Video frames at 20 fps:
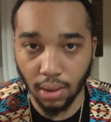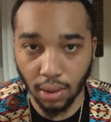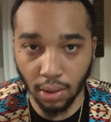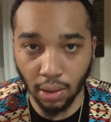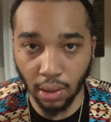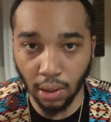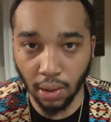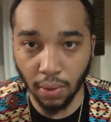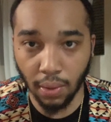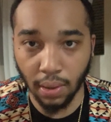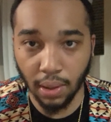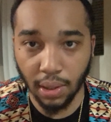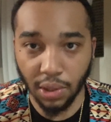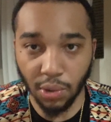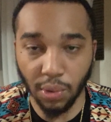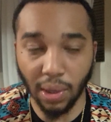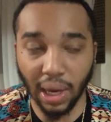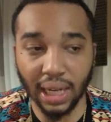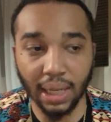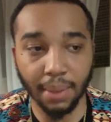You know,
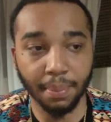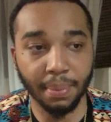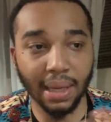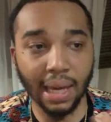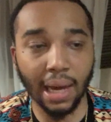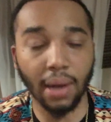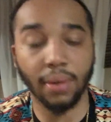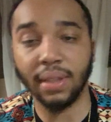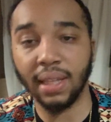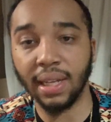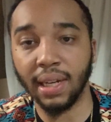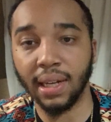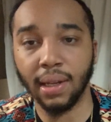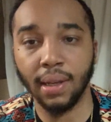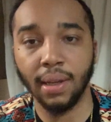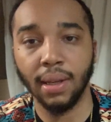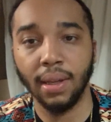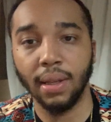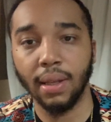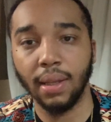you got to be out
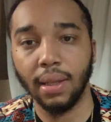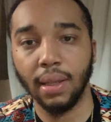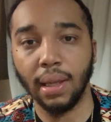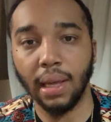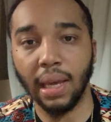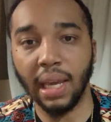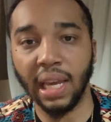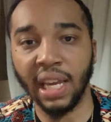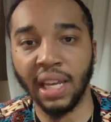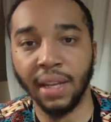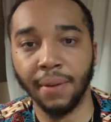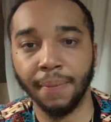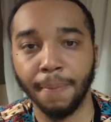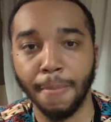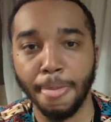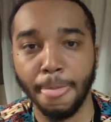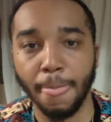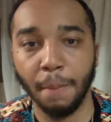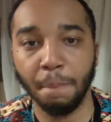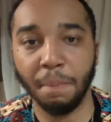there and
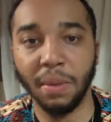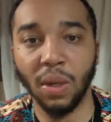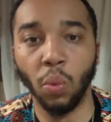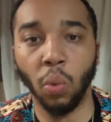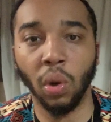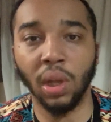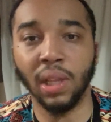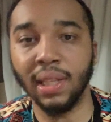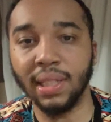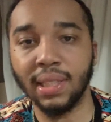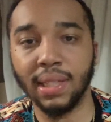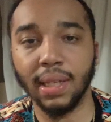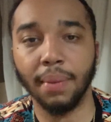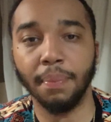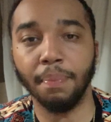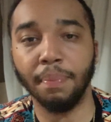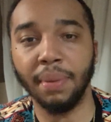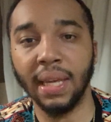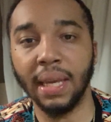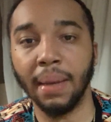be willing to
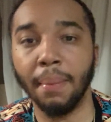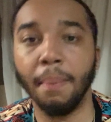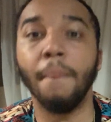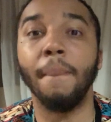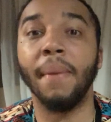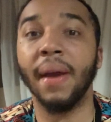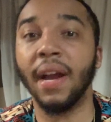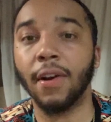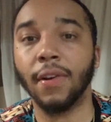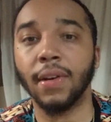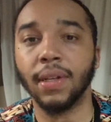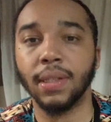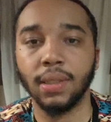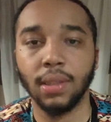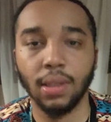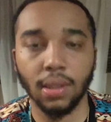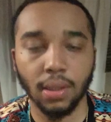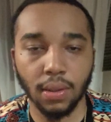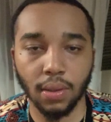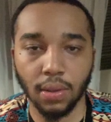be
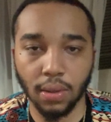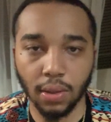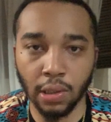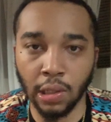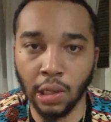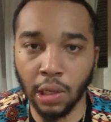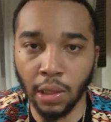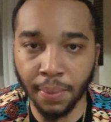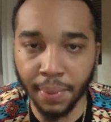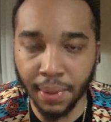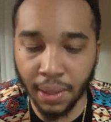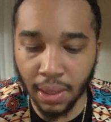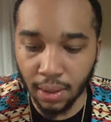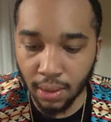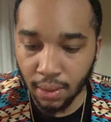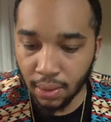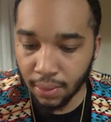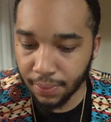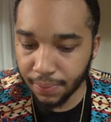embarrassed. You know what I mean?